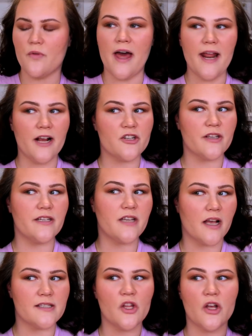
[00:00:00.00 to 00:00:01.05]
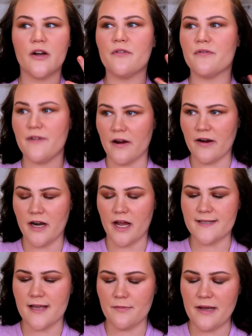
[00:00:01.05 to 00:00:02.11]
that actually does look very
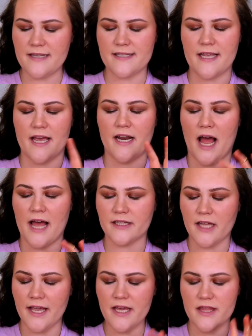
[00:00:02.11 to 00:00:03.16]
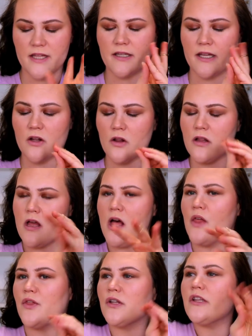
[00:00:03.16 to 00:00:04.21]
nice on my skin. I like the little,
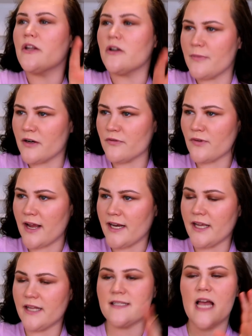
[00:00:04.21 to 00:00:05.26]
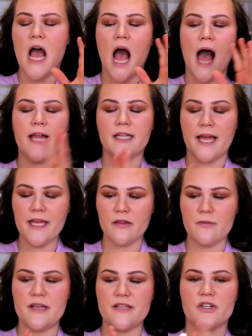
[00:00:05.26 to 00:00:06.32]
the little bit of radiance. I like
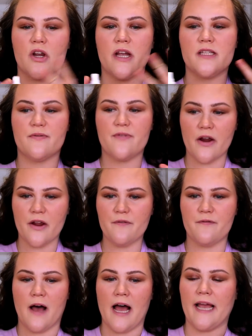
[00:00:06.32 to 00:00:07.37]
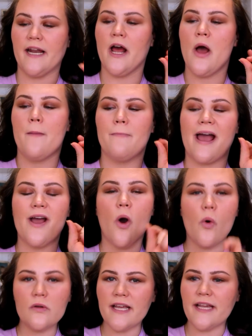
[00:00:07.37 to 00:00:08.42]
the mister, it's very fine. My
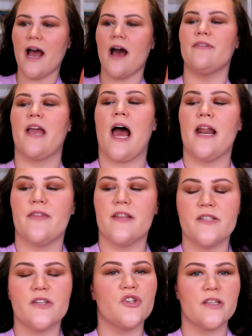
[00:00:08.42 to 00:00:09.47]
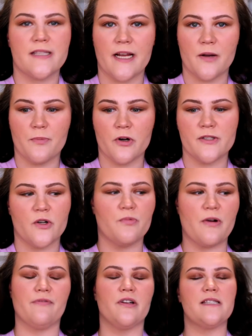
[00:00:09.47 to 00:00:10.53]
only caveat, and this is just like a personal
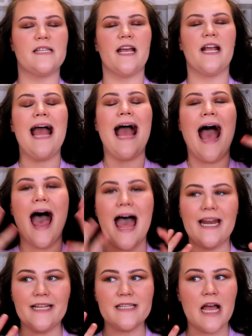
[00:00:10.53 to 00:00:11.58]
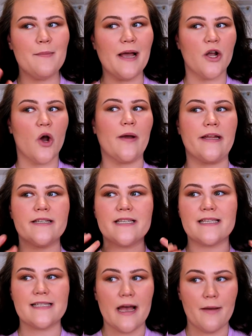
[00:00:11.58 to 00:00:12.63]
preference thing, anytime I go in to
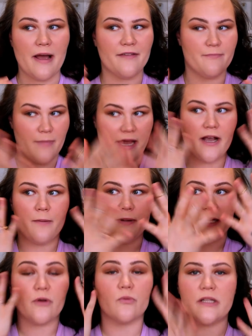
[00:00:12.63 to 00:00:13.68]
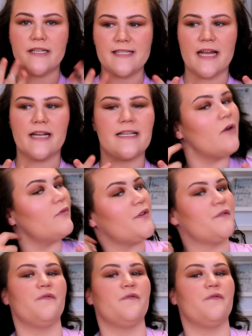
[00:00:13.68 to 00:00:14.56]
set my makeup and like really set it down for the